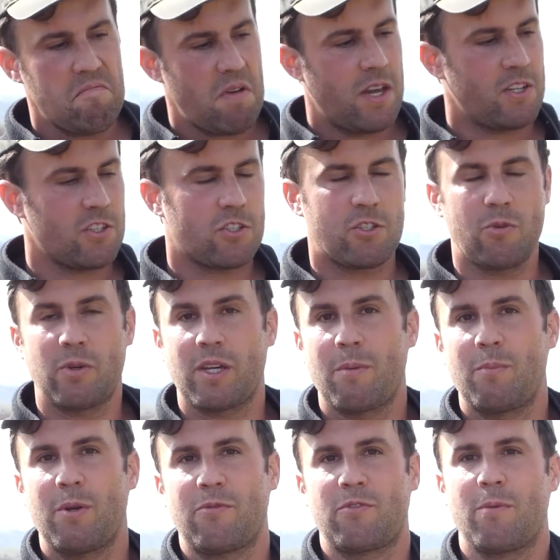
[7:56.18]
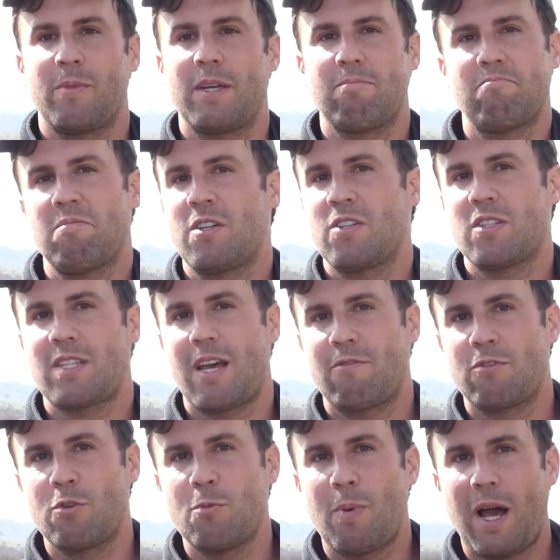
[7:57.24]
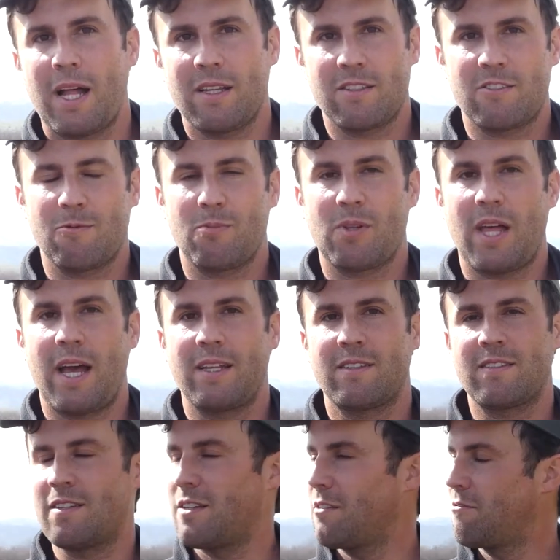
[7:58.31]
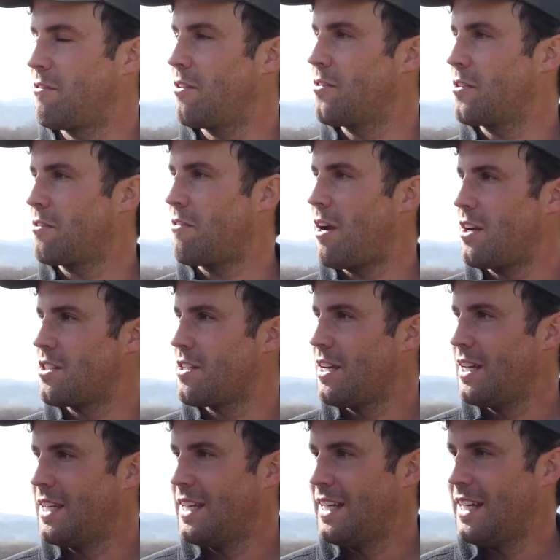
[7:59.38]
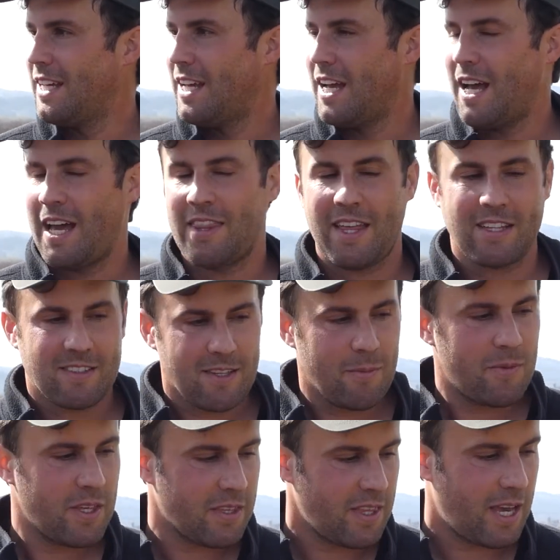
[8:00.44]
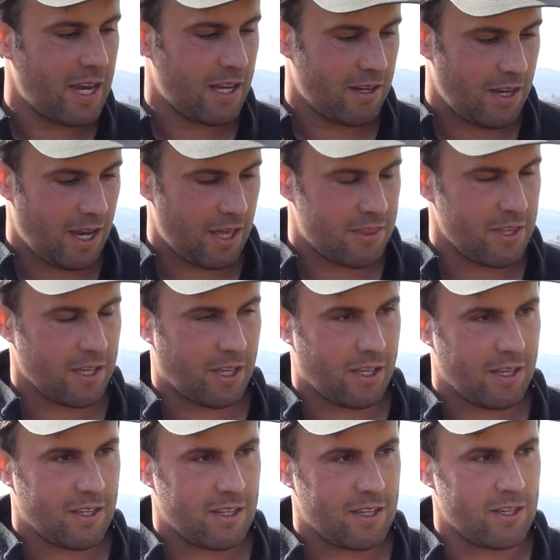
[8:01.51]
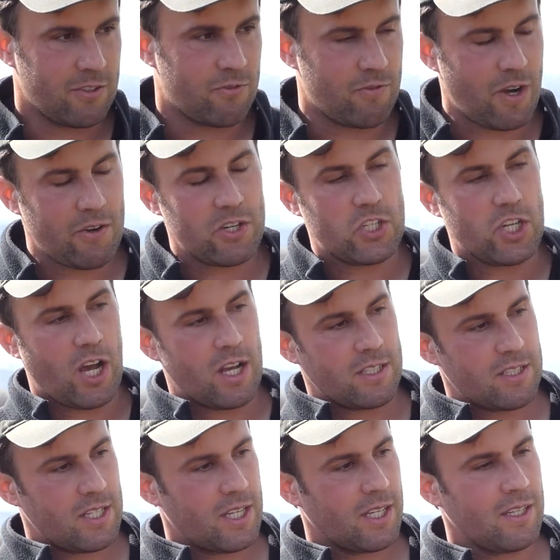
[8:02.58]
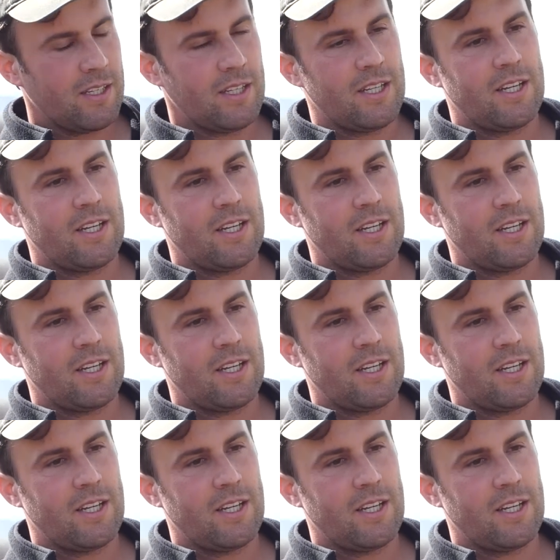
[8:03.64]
and just doing it bit for bit, and just have 2 pallets of plants sitting in front of the garage. And that's something that I think is very daunting,